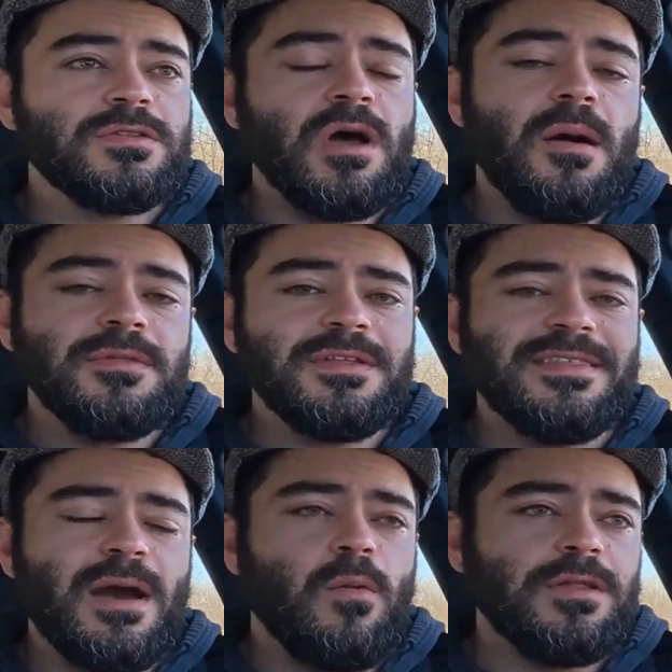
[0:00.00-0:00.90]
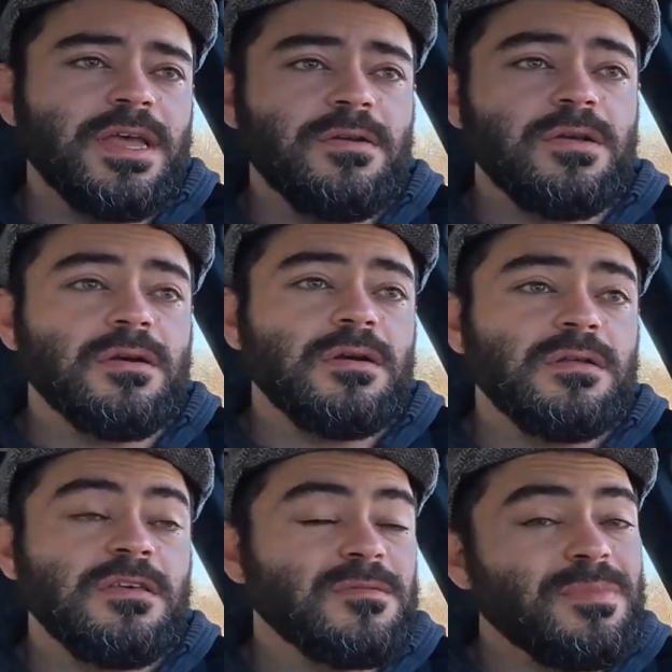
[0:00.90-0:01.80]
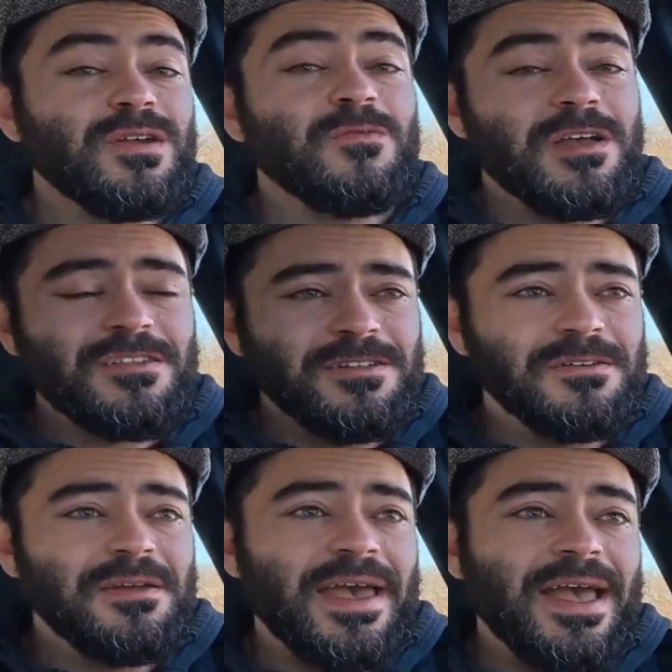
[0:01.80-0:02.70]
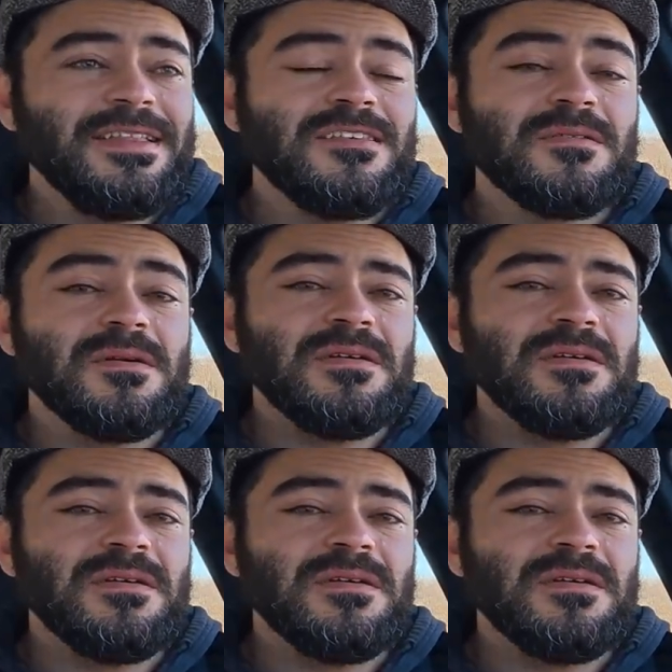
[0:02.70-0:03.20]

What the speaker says: dominant in that one area. He's a better wrestler and he's